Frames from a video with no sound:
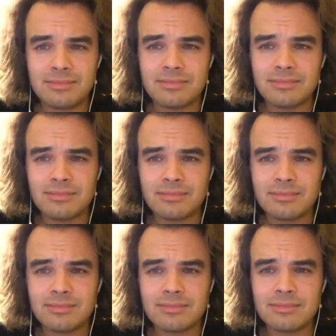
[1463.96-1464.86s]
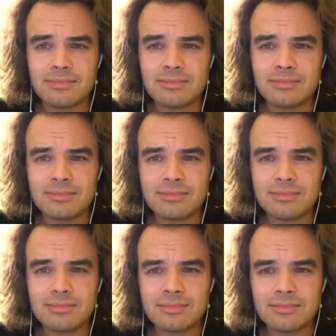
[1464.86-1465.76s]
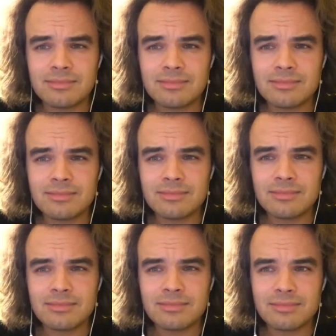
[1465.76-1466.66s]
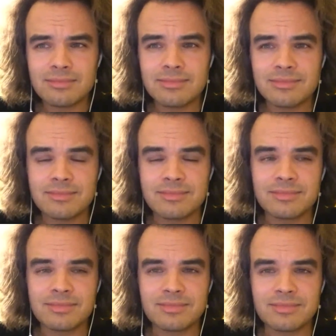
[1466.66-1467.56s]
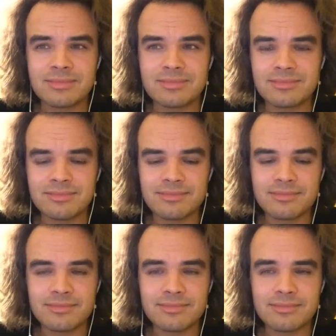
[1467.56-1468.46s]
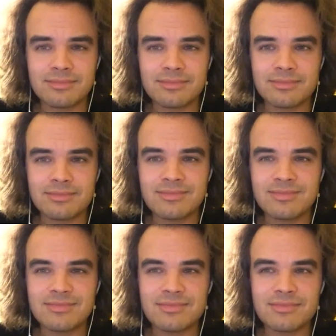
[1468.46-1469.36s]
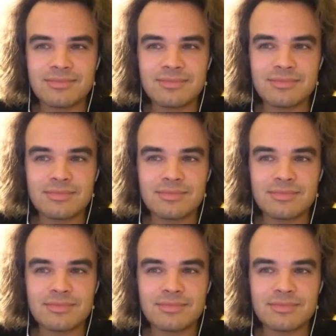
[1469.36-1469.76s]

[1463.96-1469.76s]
No words are spoken by the person on screen.